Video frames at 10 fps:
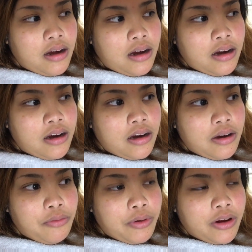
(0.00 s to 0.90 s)
uh
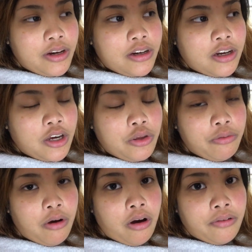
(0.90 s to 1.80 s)
we're going to cut
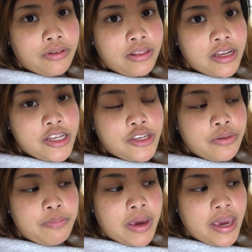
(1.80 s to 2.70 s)
you off unless
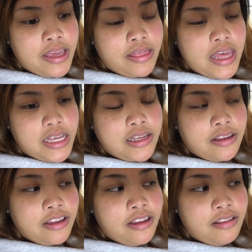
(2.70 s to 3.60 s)
you pay this
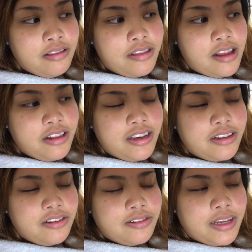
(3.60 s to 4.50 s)
and then they'll
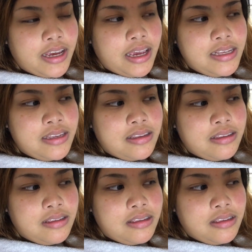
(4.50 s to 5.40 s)
include like a
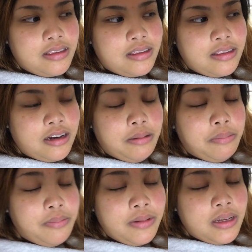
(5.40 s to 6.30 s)

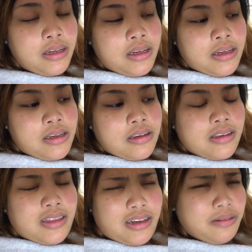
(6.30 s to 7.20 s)
stub
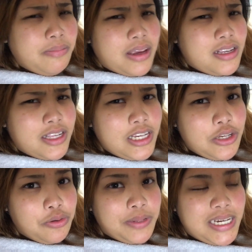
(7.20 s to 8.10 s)
stub s t
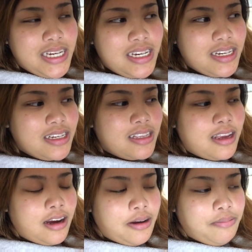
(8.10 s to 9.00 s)
u b
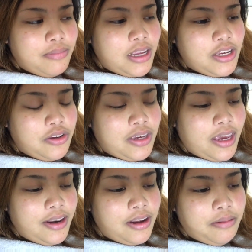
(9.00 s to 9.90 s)
um that you
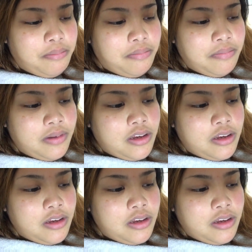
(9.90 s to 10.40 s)
can um